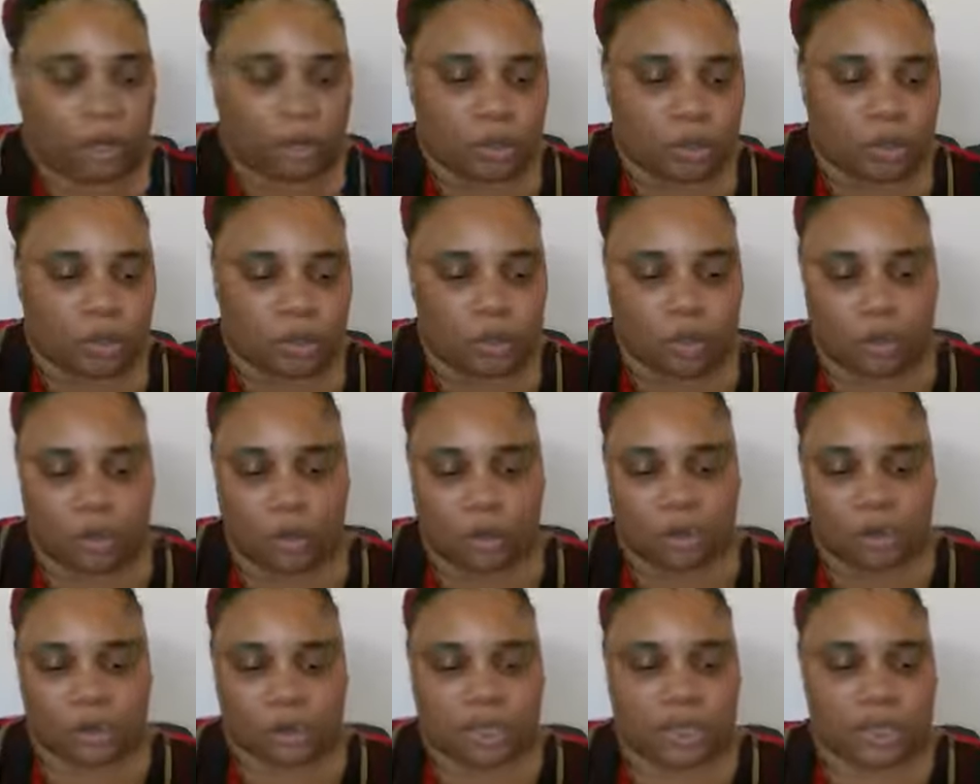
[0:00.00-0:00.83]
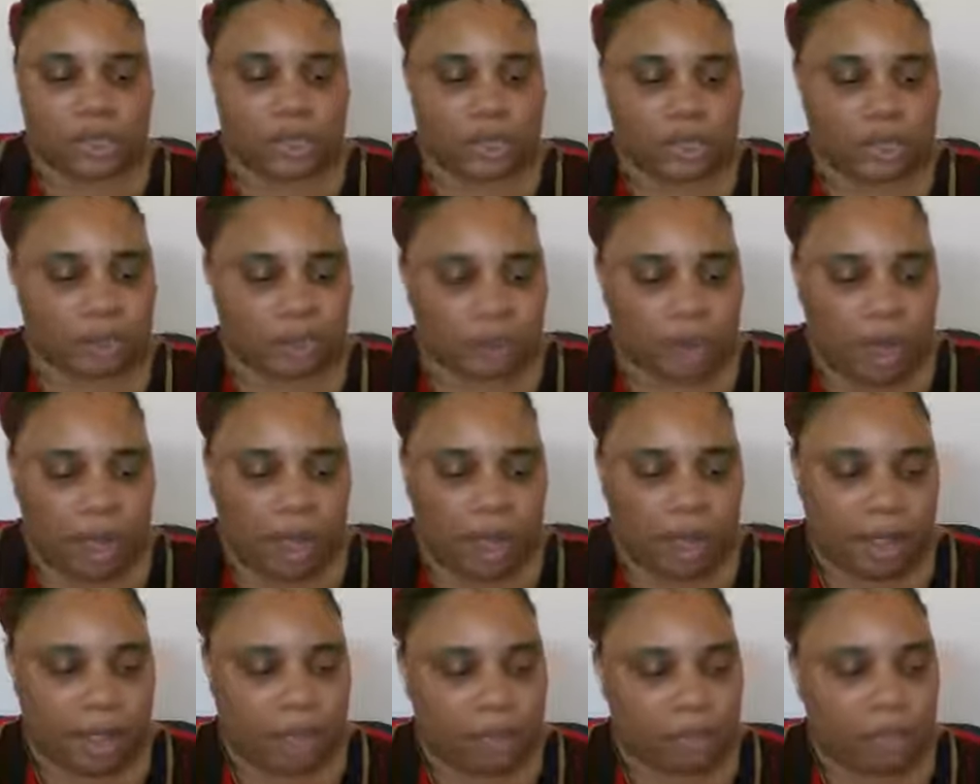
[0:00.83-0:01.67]
So this is
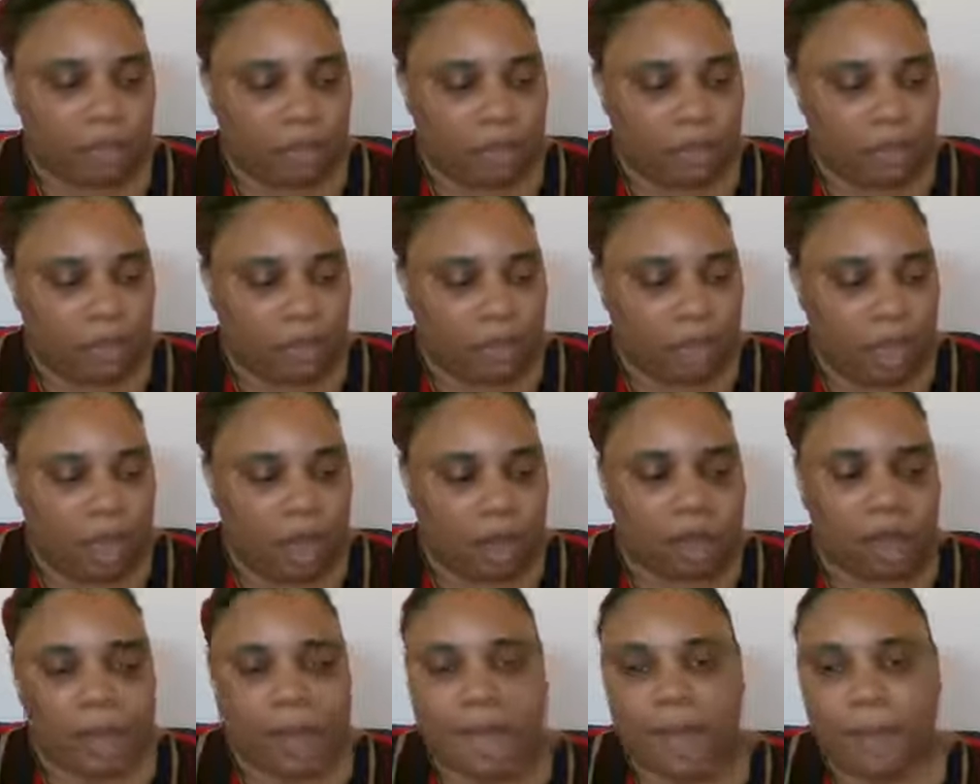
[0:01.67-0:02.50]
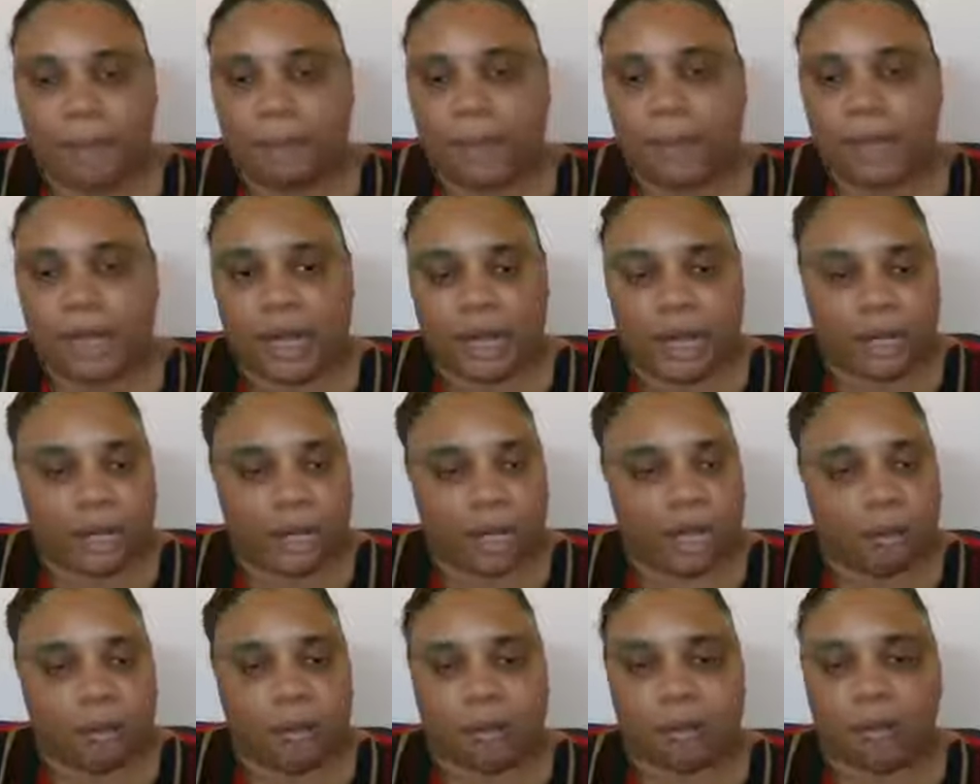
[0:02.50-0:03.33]
why I'm happy that I
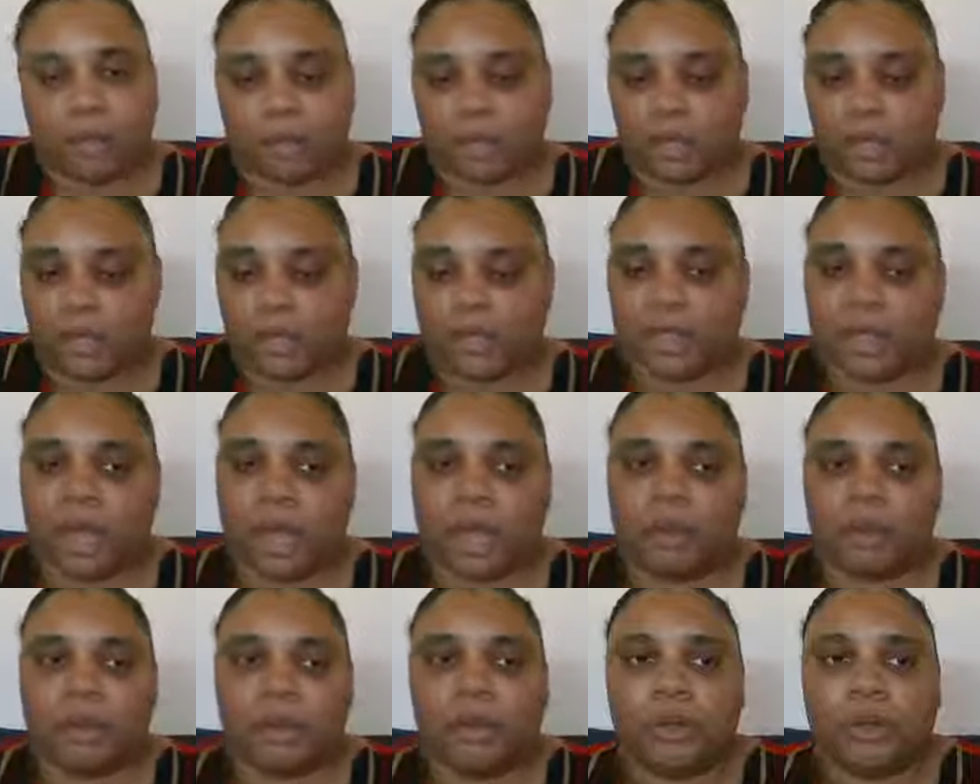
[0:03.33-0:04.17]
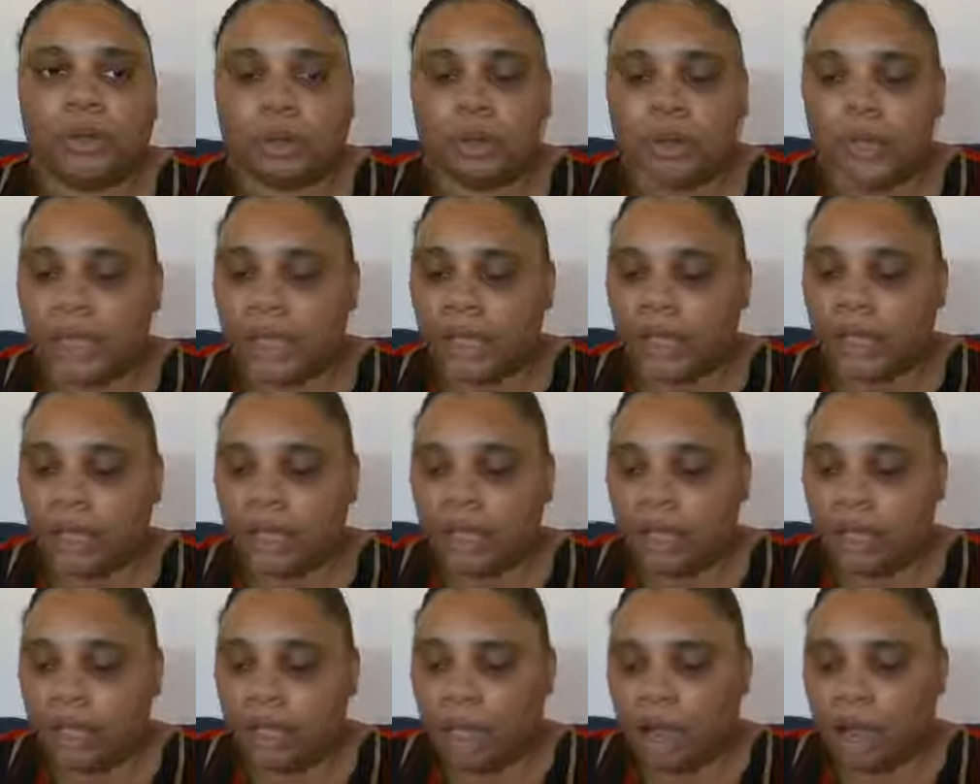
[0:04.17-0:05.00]
came across this. I will
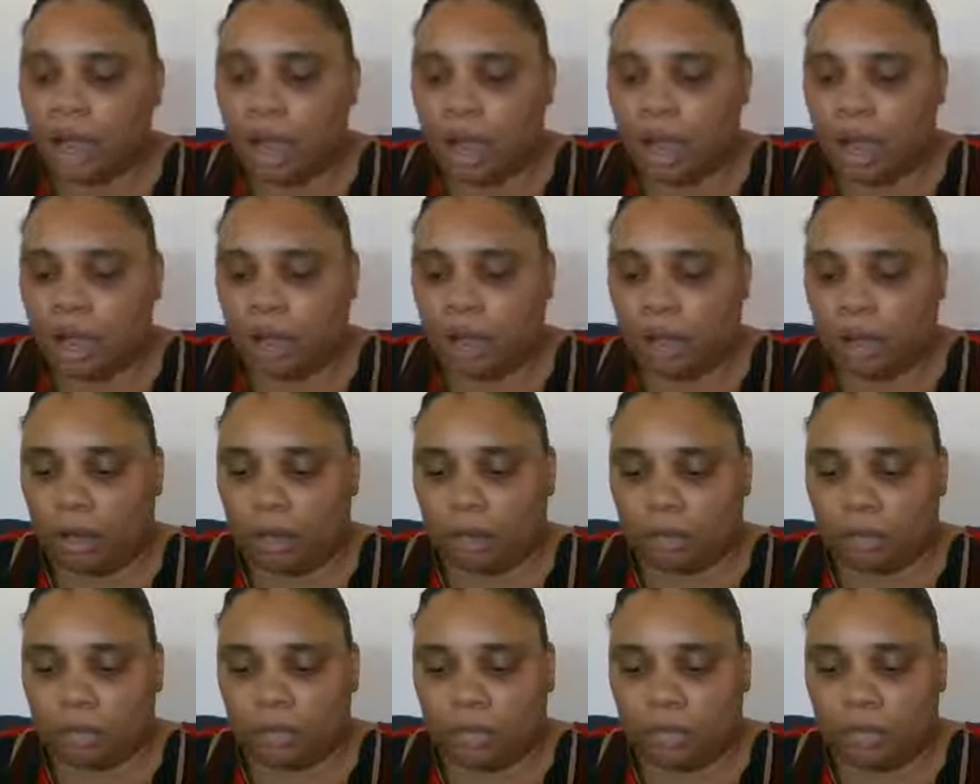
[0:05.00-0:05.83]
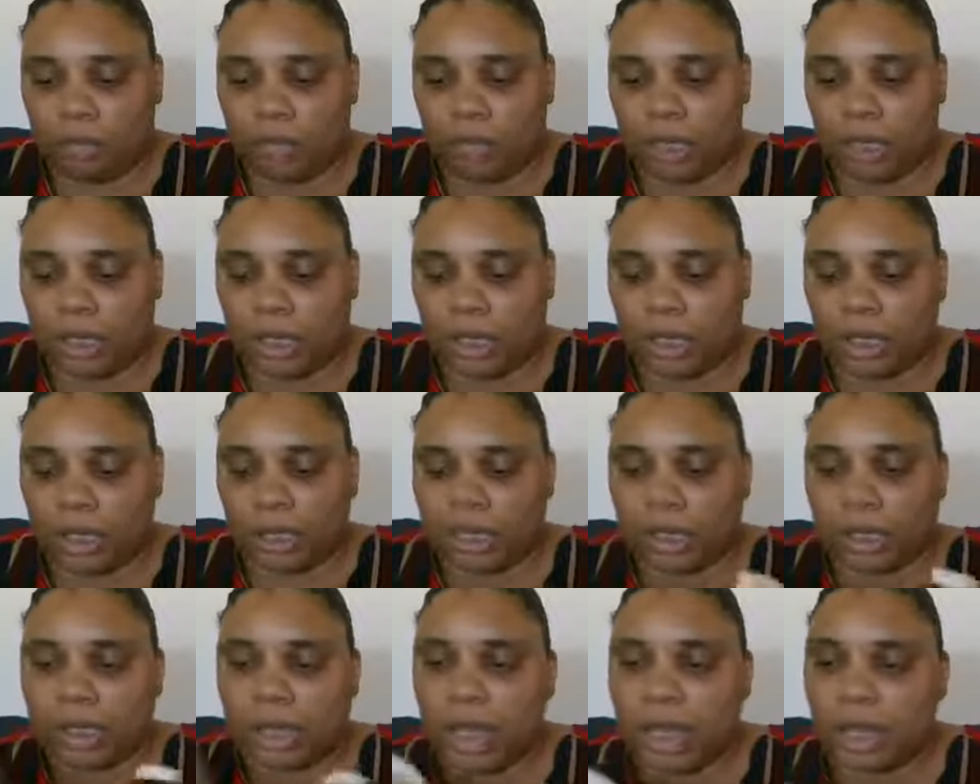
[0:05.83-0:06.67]
be um
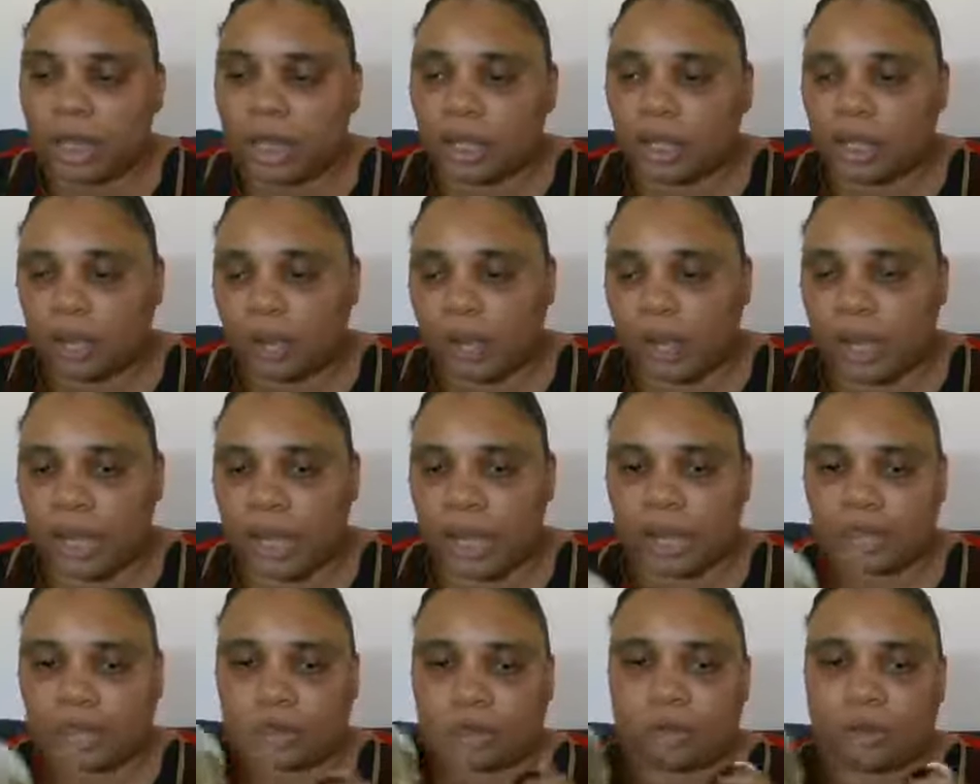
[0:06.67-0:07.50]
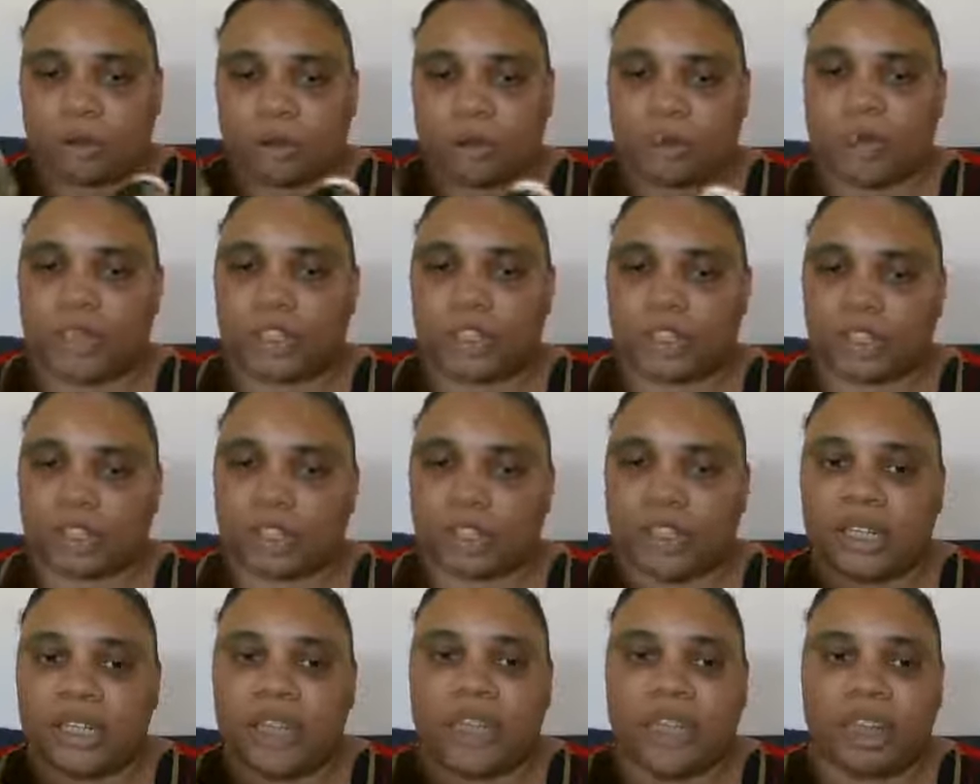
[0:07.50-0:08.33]
taking you guys on my
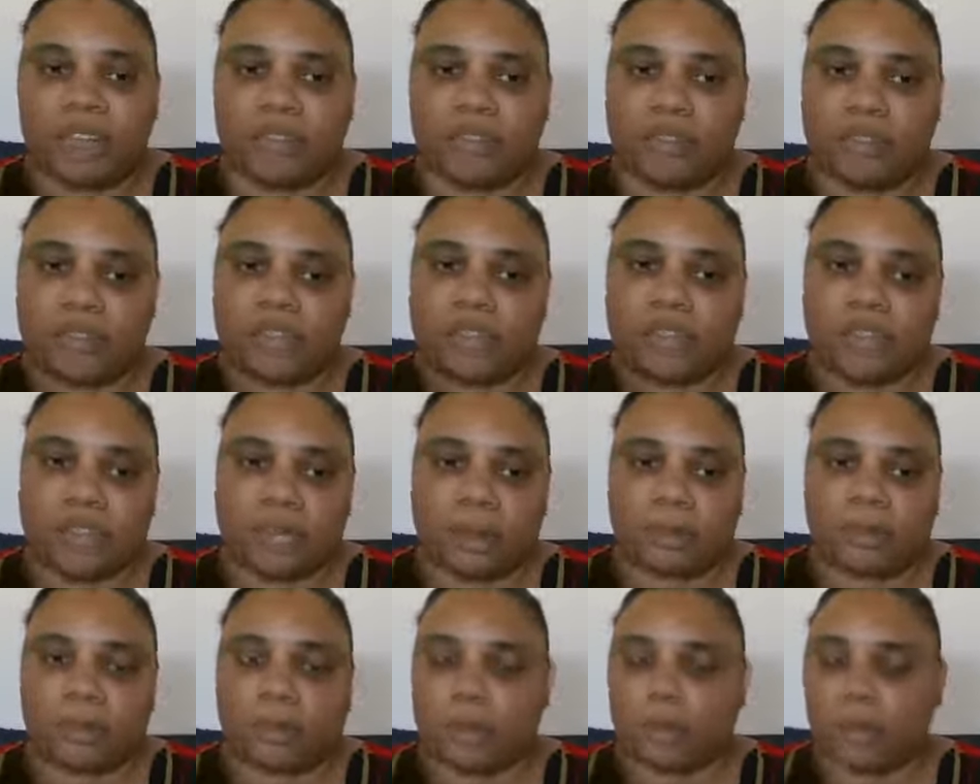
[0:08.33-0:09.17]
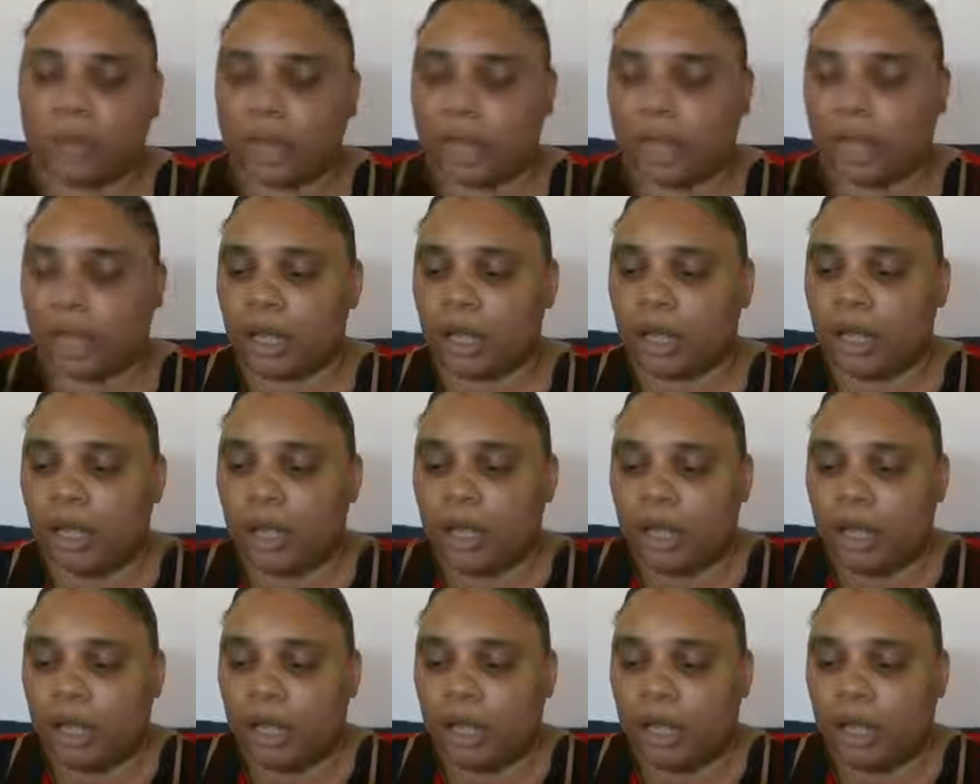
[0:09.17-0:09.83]
journey every step of the way.